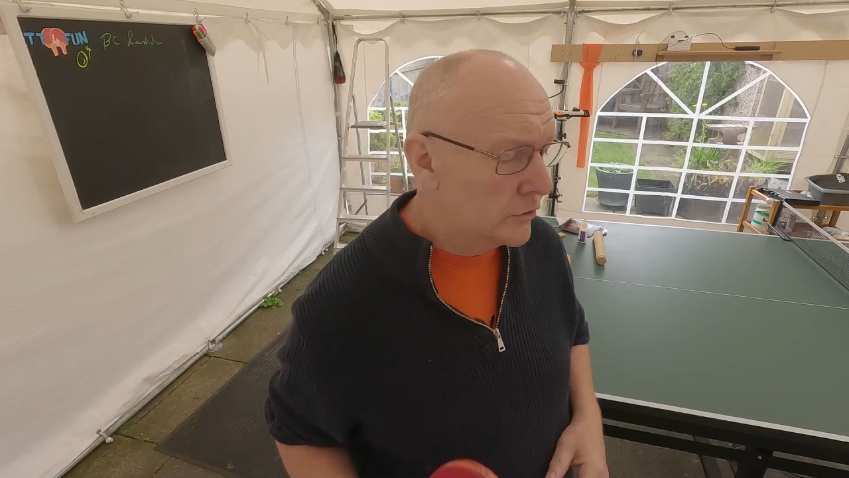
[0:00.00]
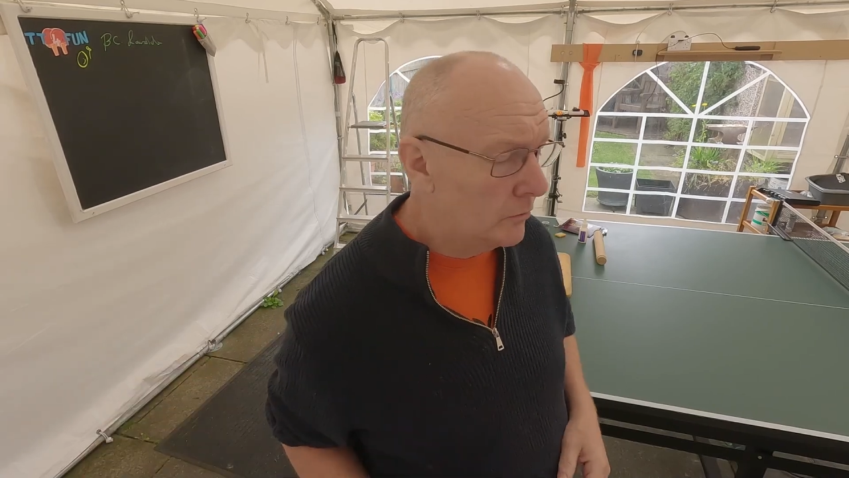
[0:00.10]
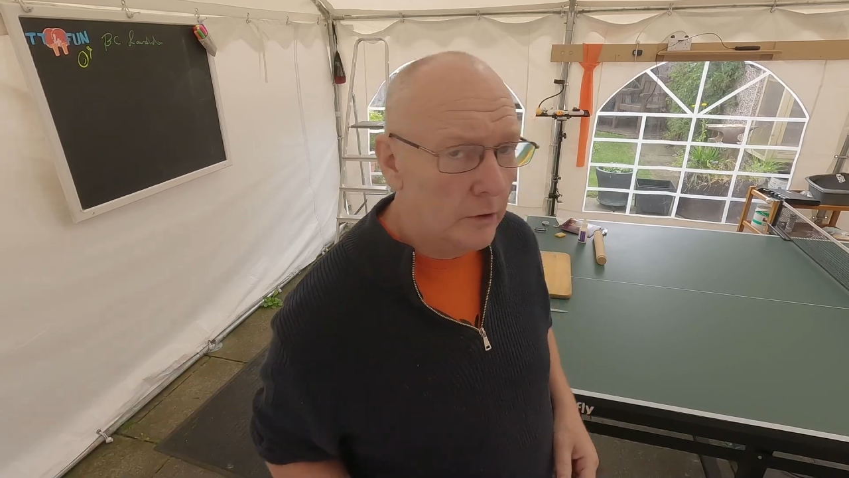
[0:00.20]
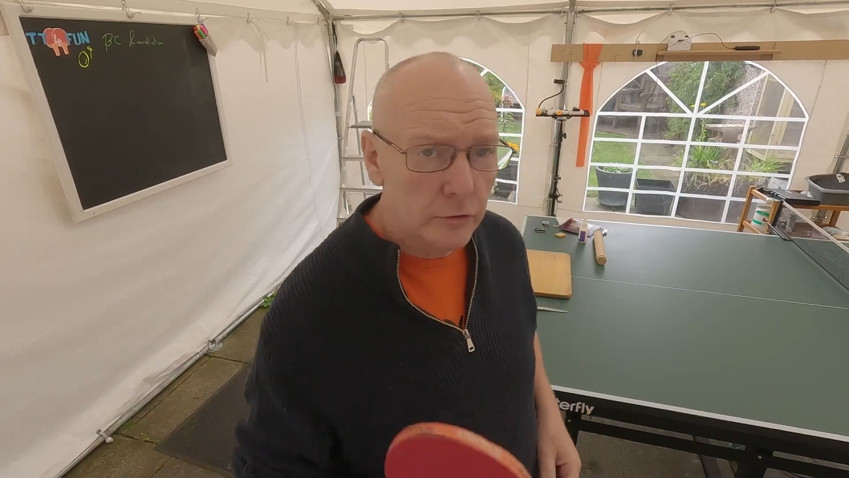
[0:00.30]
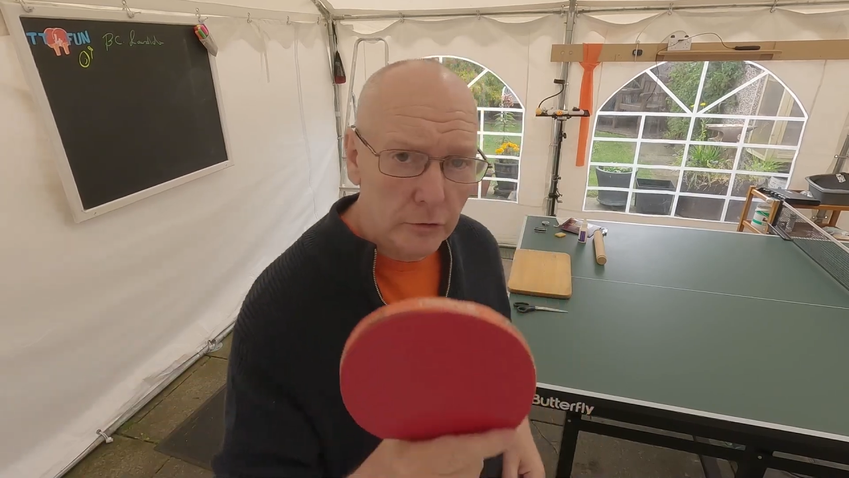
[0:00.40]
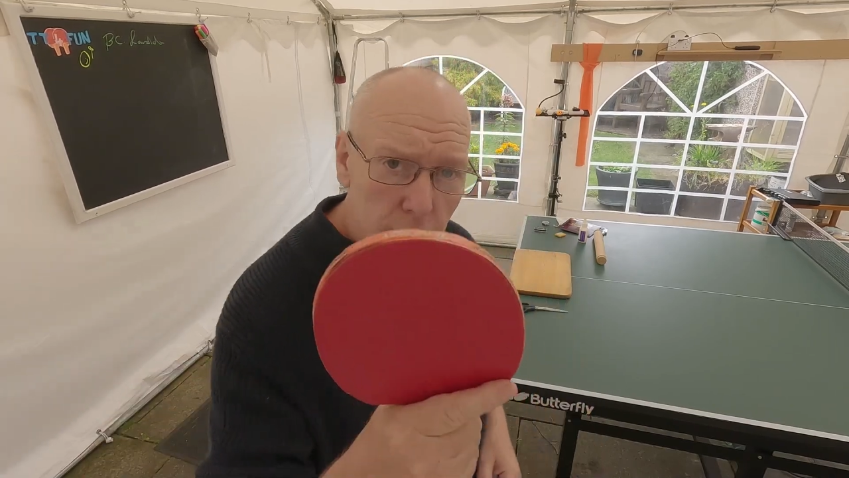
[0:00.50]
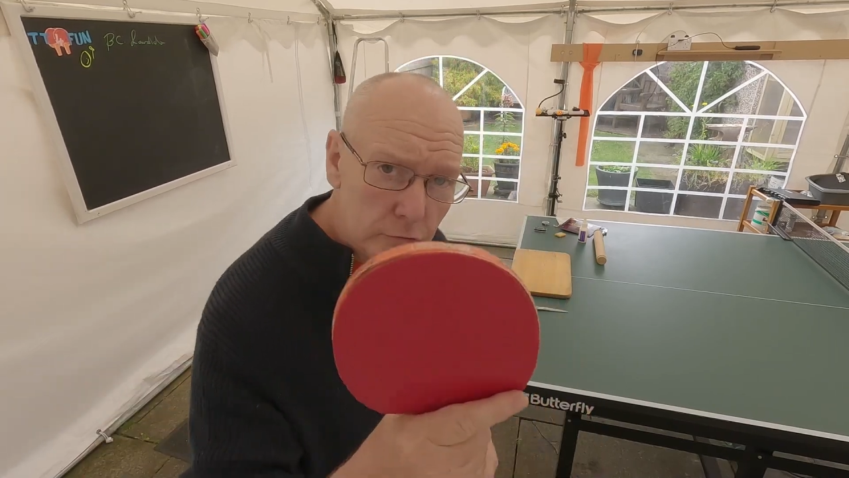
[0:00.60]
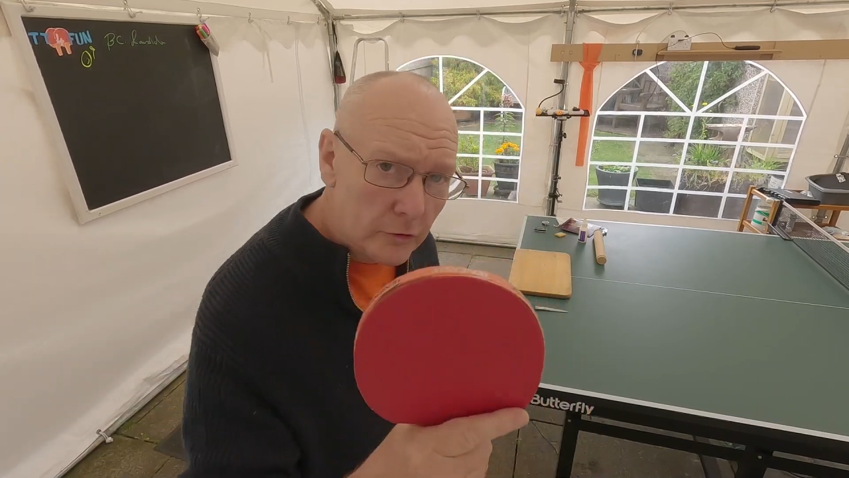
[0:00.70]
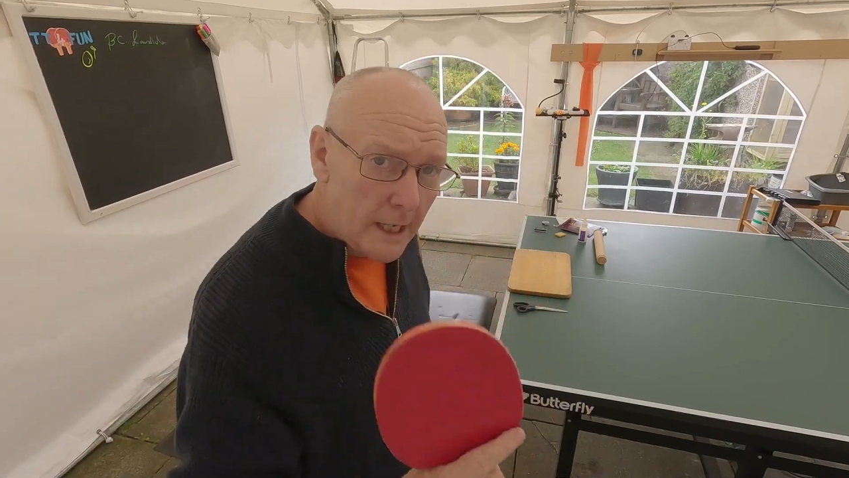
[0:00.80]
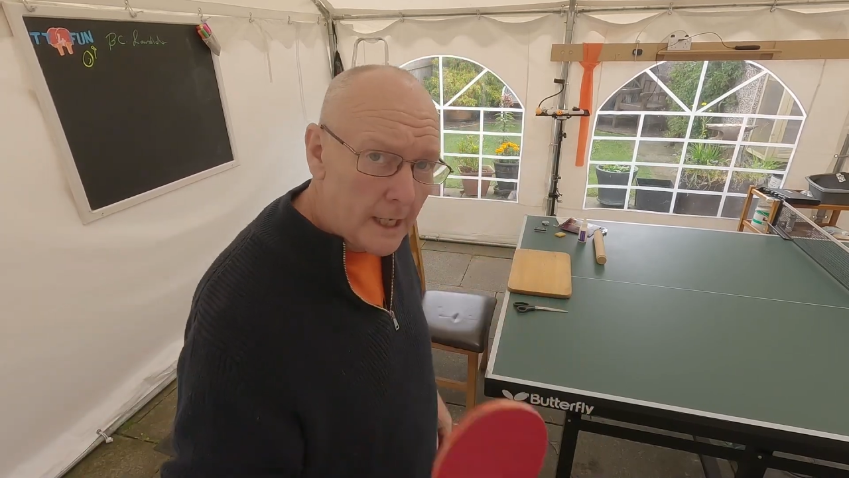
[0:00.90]
so what he's going to
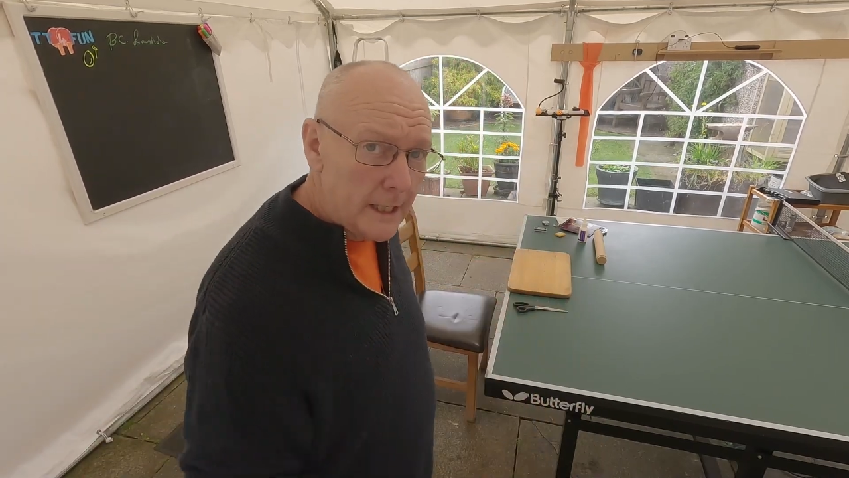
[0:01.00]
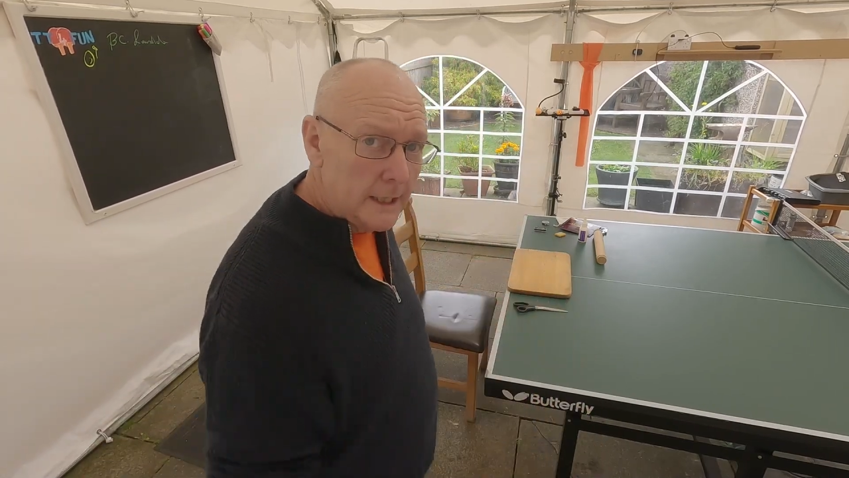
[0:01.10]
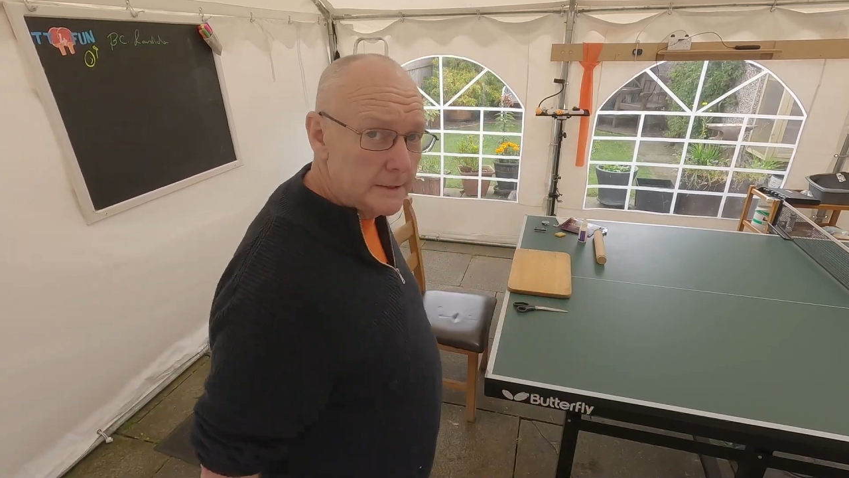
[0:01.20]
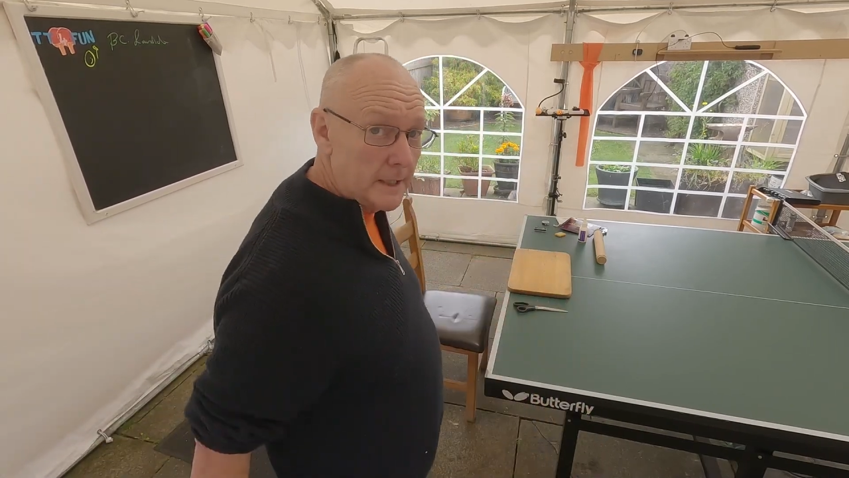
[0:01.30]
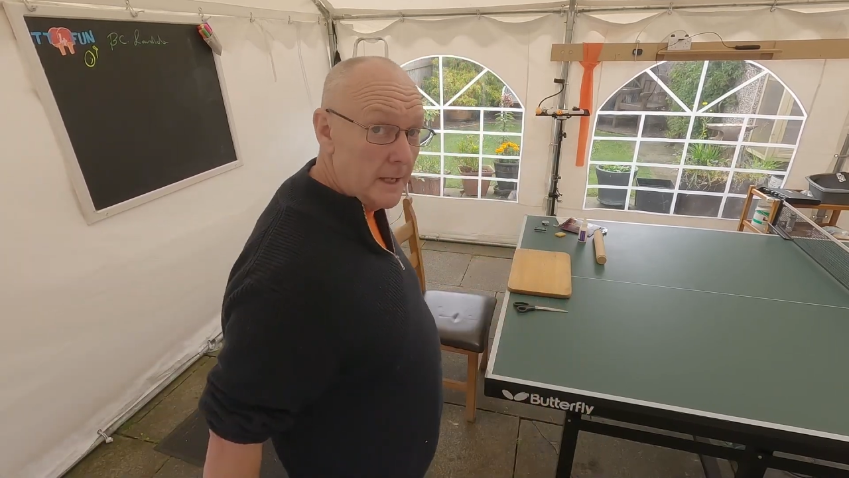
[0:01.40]
try is